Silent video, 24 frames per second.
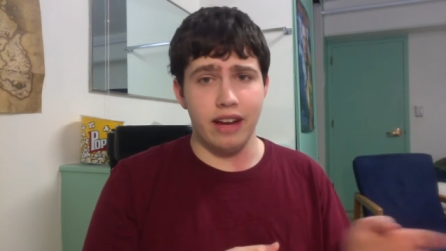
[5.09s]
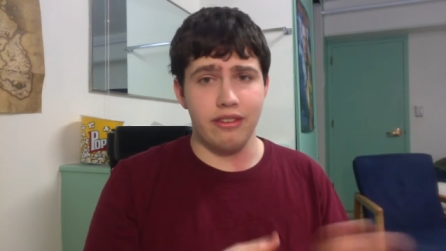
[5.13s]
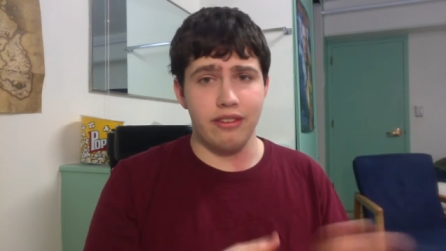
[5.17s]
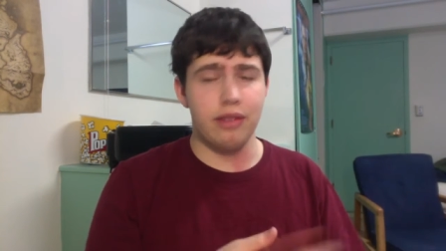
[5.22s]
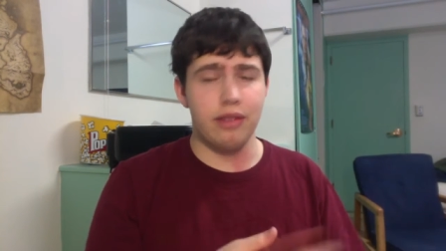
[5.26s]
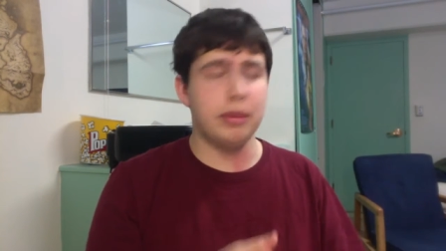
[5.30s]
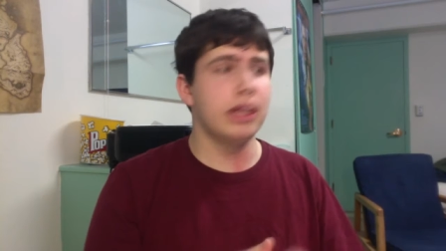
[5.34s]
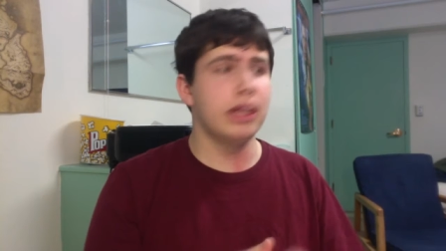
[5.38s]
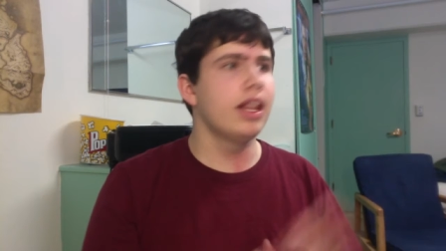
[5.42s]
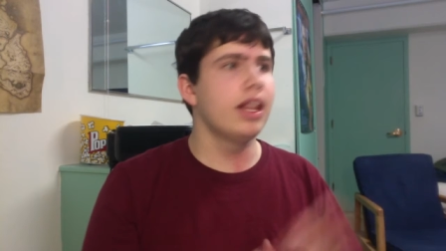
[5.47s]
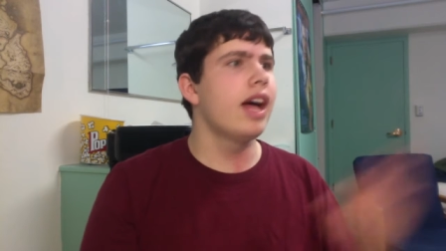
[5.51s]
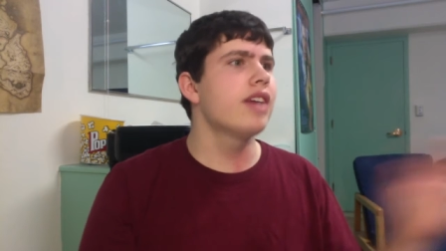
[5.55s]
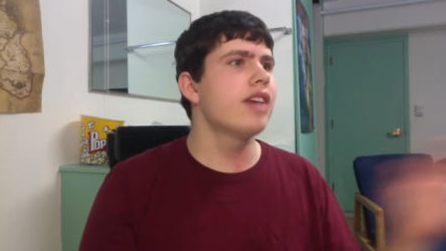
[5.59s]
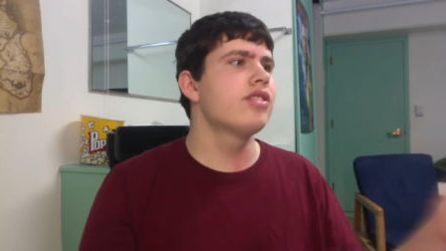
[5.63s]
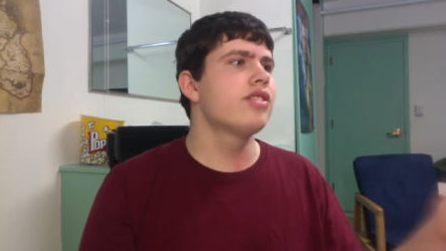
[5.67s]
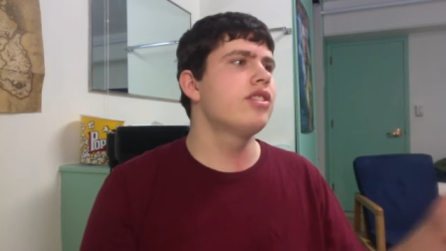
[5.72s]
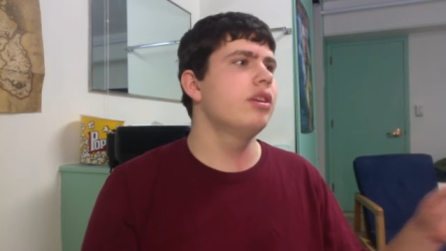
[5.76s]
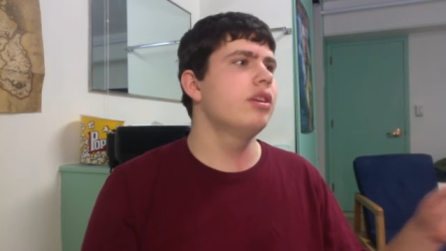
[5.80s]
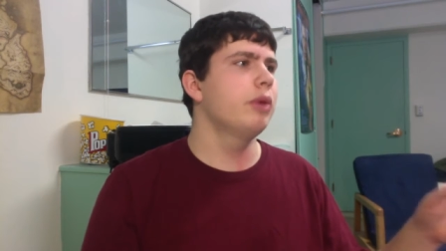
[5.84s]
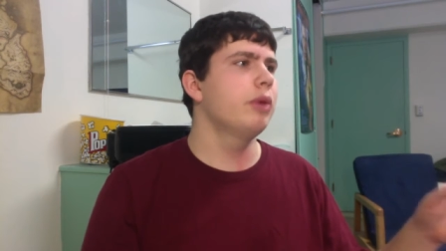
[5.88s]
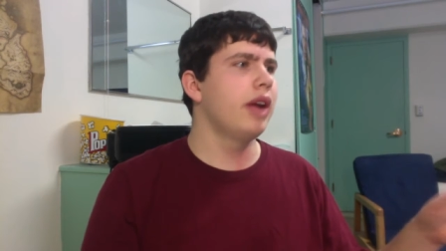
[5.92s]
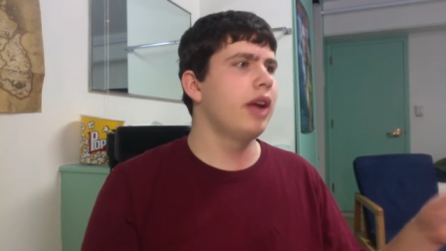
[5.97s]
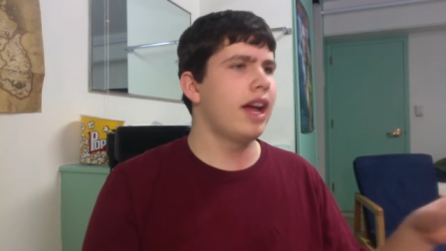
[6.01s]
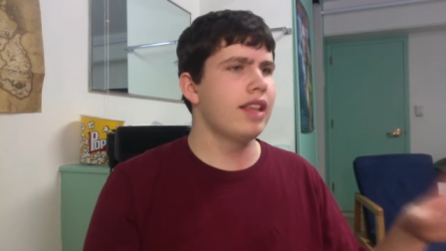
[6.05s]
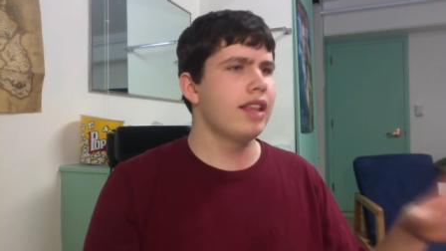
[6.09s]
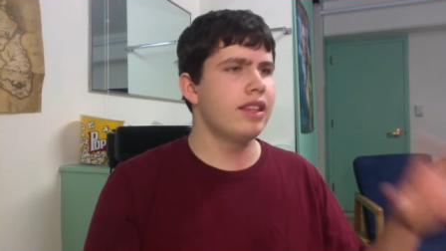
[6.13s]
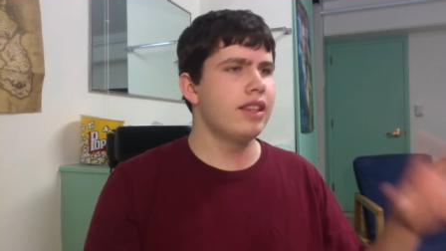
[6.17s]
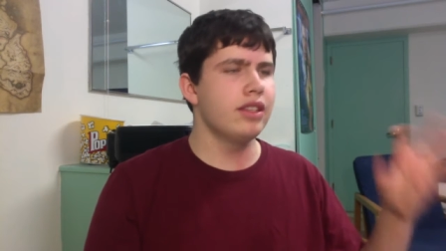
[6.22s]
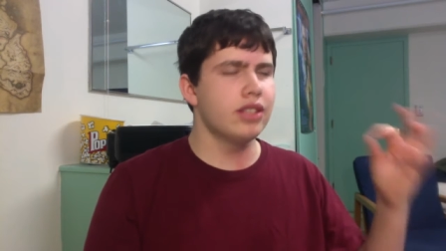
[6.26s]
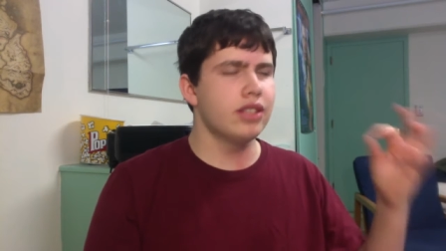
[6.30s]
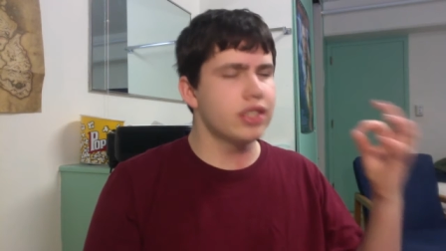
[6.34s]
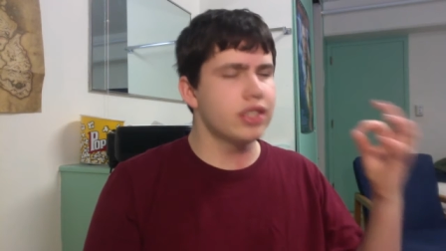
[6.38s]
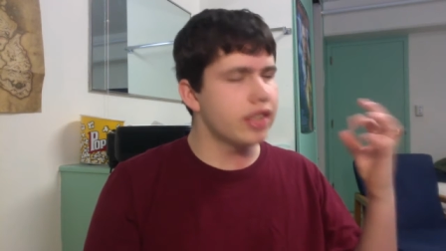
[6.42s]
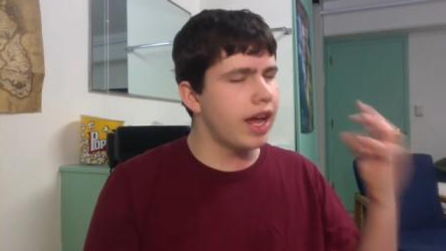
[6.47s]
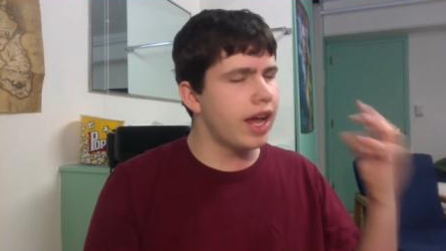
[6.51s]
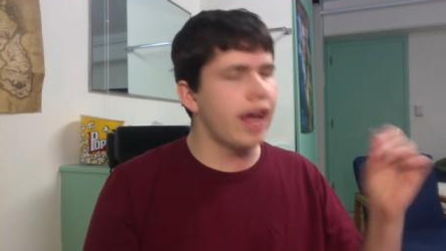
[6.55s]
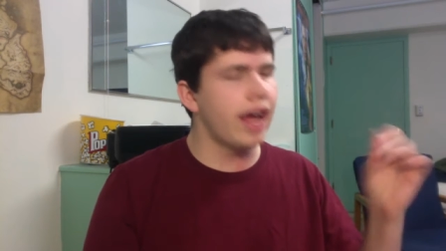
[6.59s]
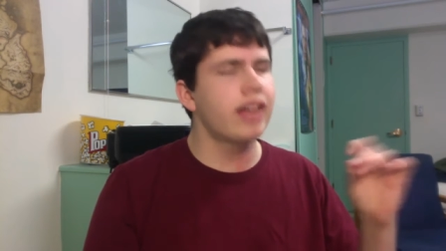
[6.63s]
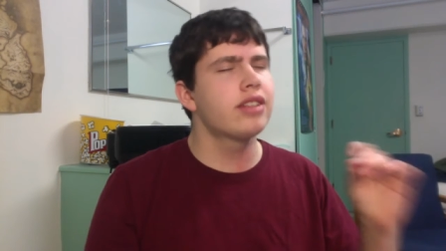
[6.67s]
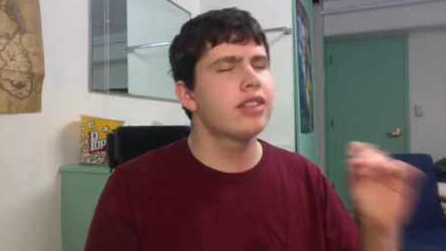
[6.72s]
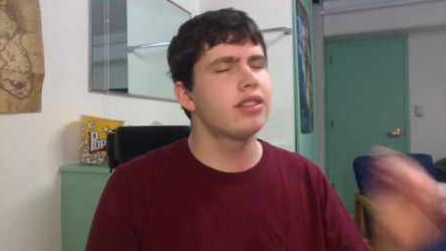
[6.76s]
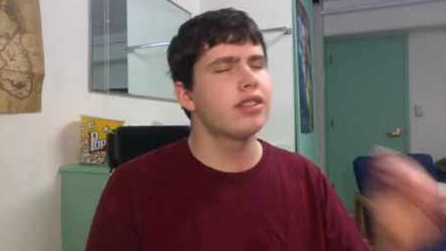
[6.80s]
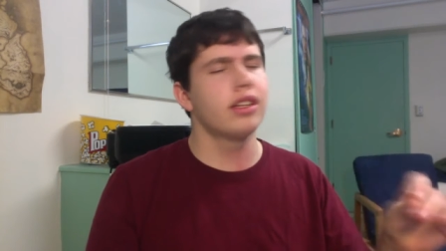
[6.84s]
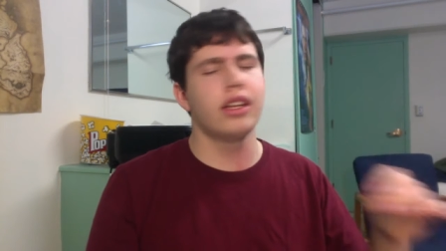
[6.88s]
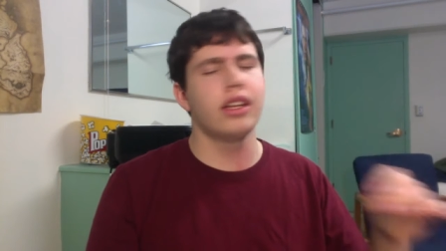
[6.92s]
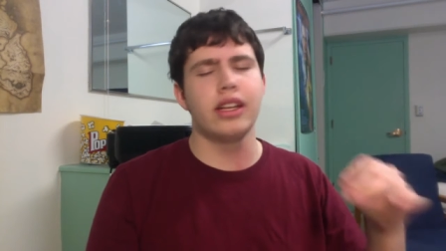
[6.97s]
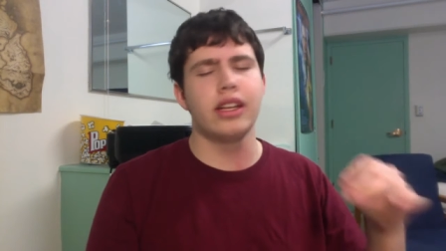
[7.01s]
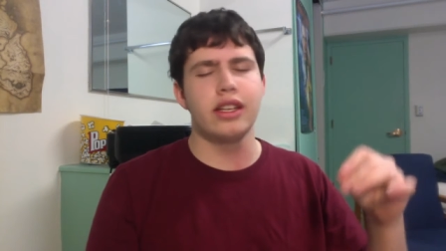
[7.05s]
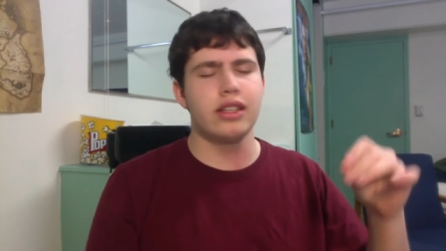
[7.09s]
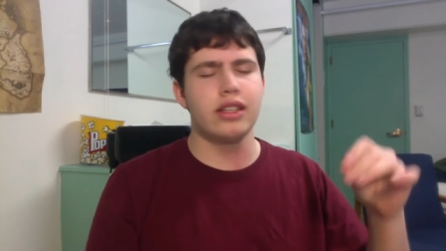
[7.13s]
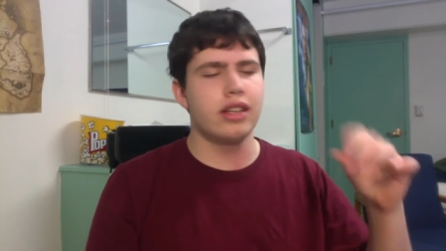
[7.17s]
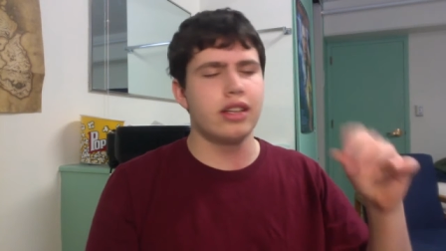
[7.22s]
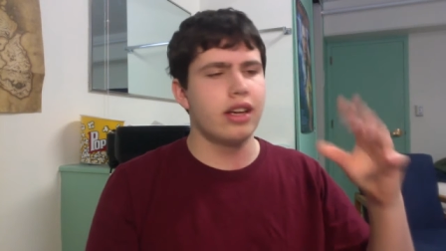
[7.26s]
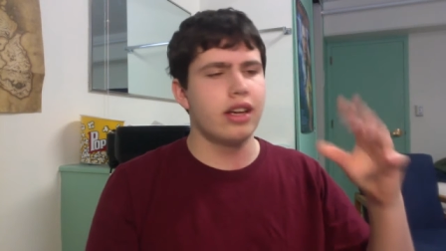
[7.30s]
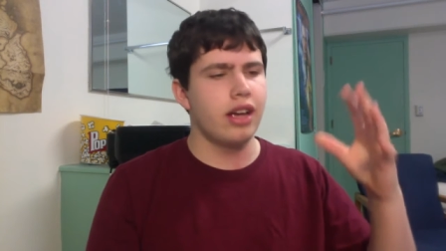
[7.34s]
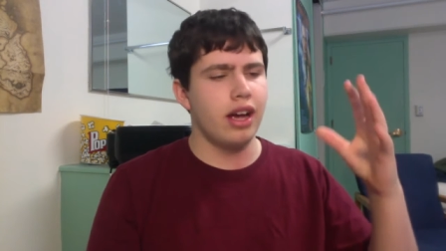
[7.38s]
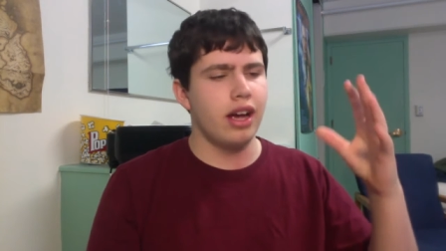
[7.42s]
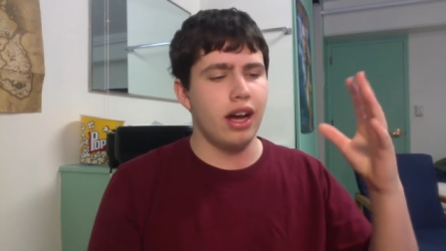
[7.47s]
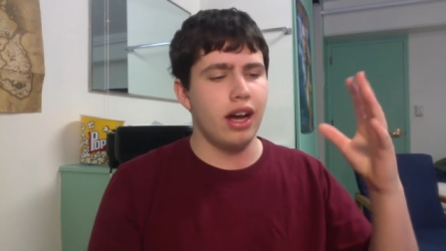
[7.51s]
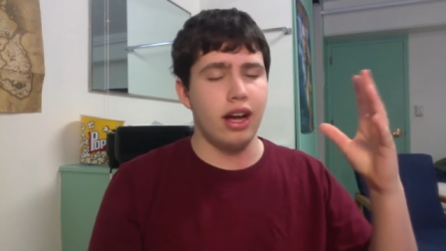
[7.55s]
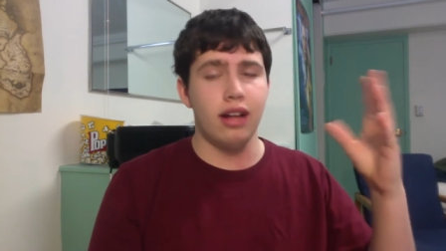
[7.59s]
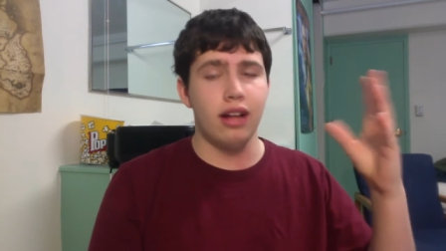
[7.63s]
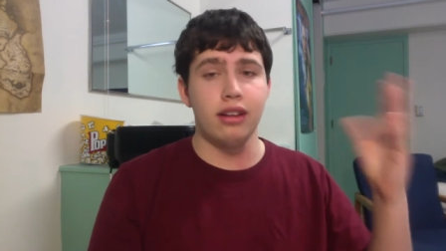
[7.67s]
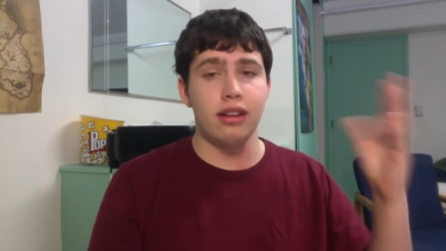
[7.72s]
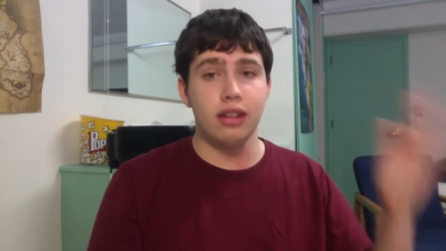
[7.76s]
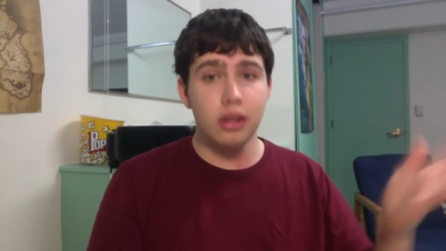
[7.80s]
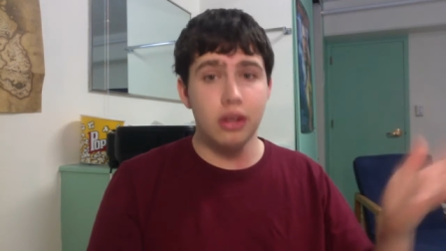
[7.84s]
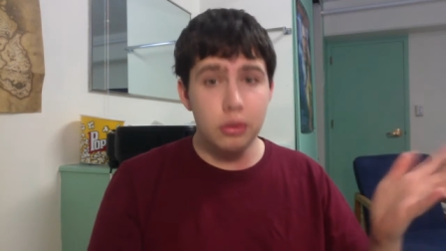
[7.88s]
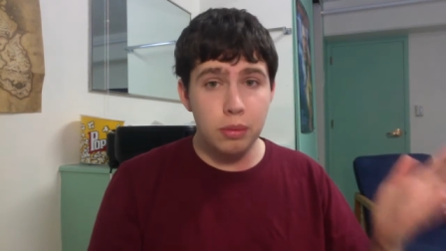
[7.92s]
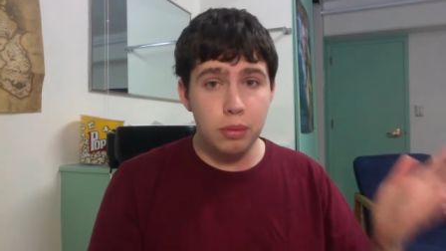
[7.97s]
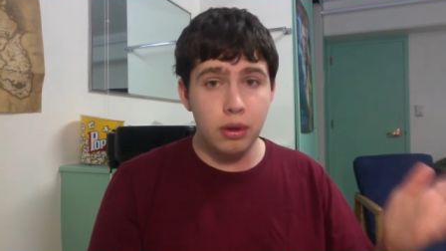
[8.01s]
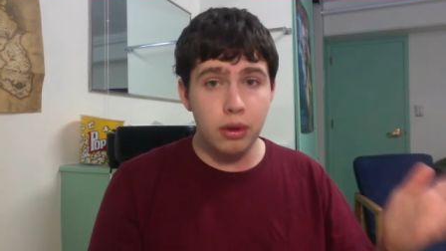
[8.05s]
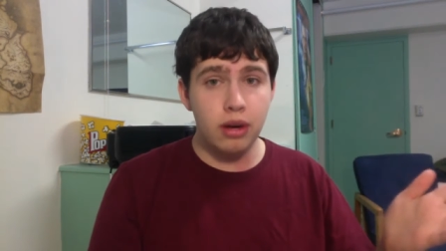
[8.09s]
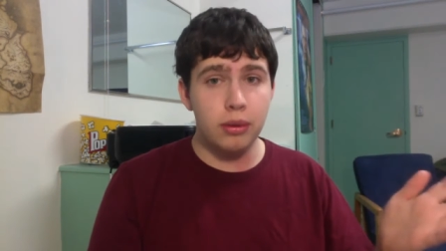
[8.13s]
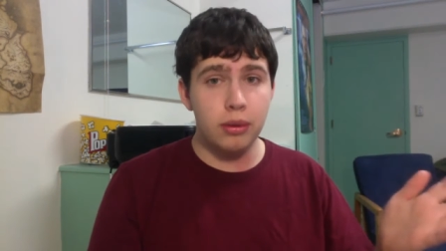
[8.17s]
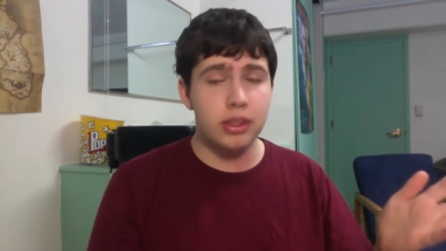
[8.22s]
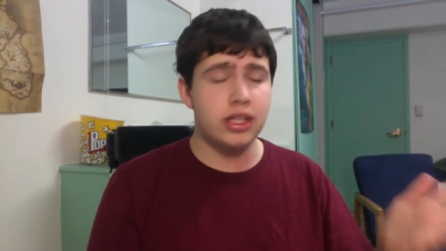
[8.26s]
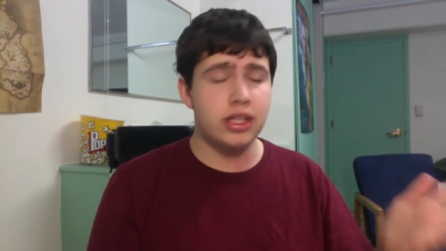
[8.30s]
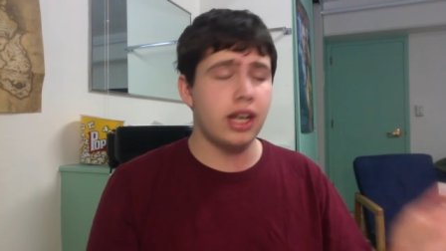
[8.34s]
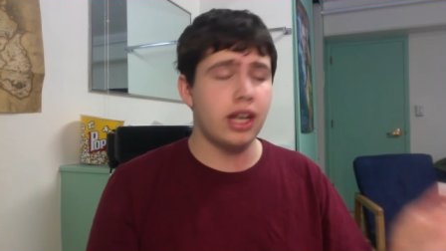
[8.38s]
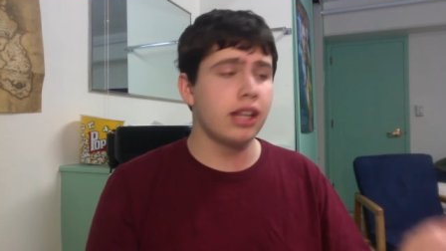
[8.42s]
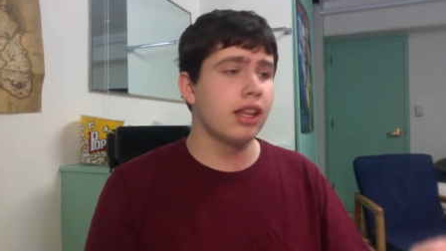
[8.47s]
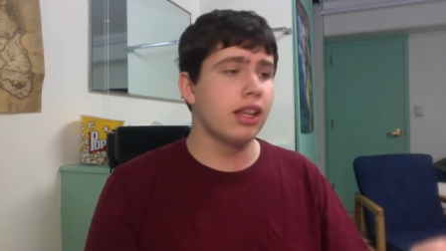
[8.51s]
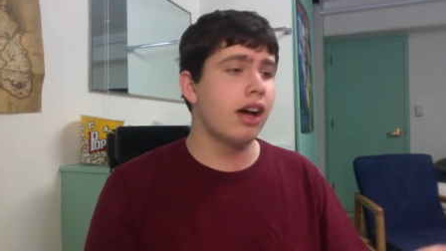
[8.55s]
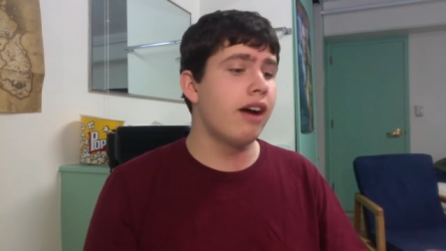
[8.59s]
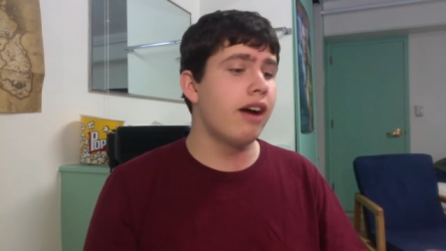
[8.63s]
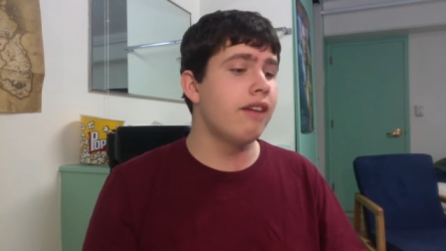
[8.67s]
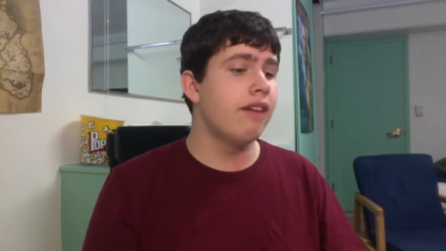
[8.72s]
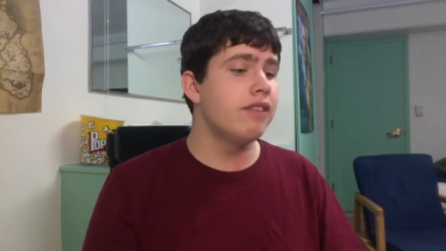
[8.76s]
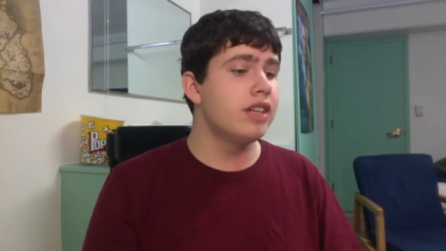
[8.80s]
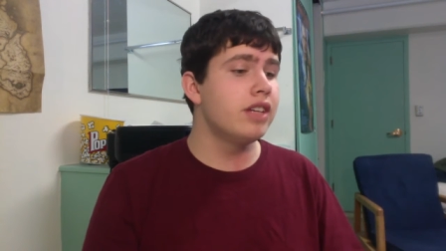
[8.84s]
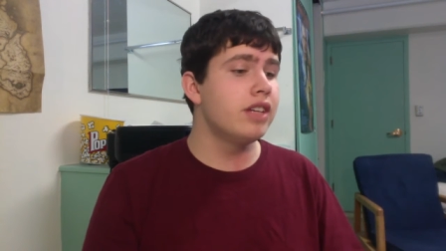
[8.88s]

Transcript: I mean, last year we had the just excellent Looper, which I loved,